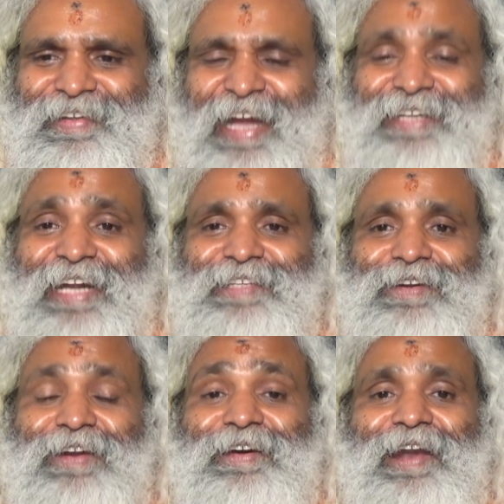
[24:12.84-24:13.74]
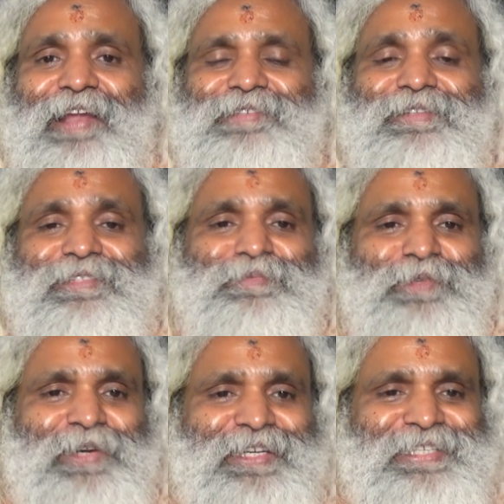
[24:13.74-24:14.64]
And that is called relationship.
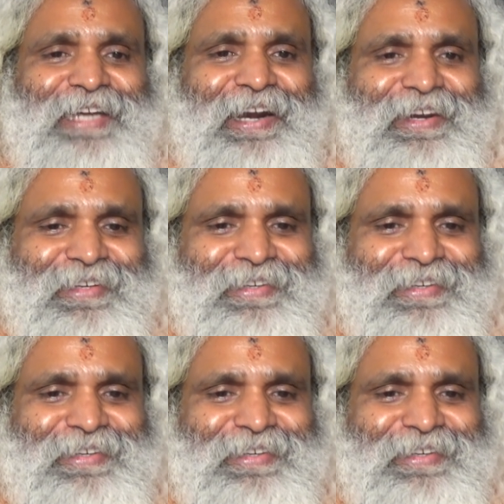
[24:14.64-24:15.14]
You understand?